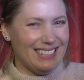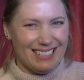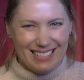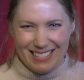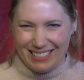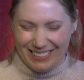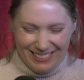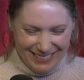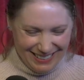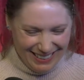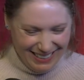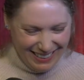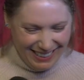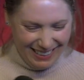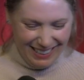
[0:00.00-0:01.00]
So
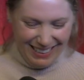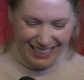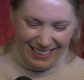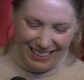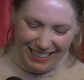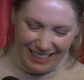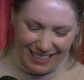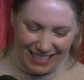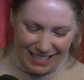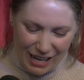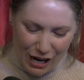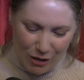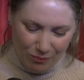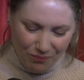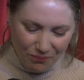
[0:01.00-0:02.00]
it's,
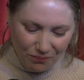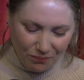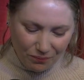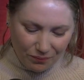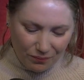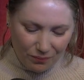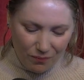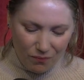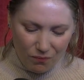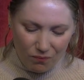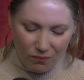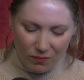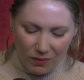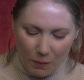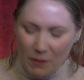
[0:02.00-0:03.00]

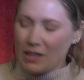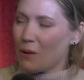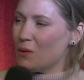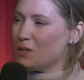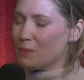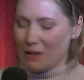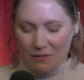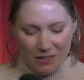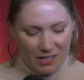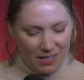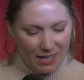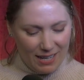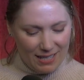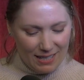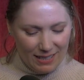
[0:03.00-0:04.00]
but that was my first
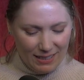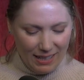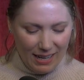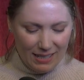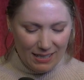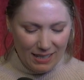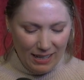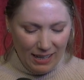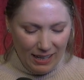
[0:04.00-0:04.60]
lesson. And